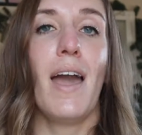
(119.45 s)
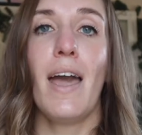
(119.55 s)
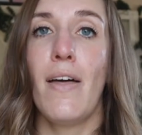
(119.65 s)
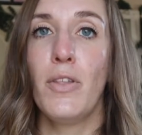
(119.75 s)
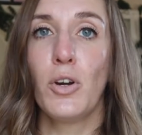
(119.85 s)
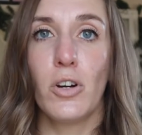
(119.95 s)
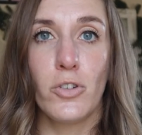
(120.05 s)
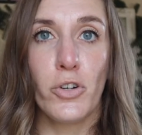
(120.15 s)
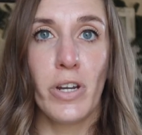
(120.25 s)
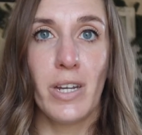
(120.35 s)
and the
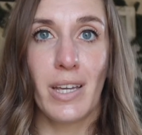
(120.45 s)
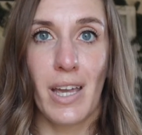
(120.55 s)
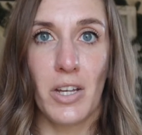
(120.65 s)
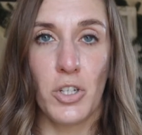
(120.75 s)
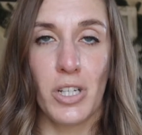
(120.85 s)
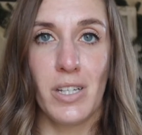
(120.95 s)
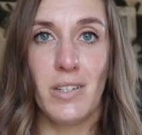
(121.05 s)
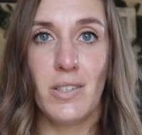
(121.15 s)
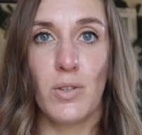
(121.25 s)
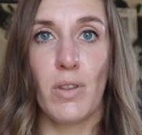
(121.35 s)

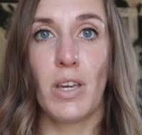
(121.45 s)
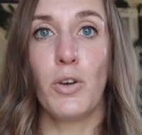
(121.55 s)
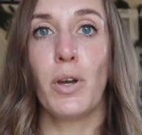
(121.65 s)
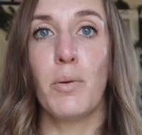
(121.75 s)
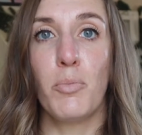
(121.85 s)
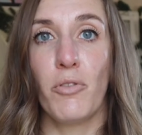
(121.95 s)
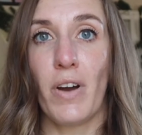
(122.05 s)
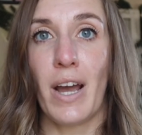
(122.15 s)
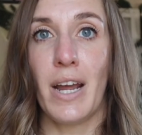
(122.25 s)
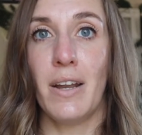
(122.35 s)
contraindications so that you can
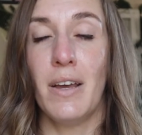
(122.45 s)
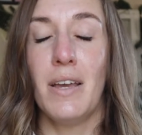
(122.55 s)
provide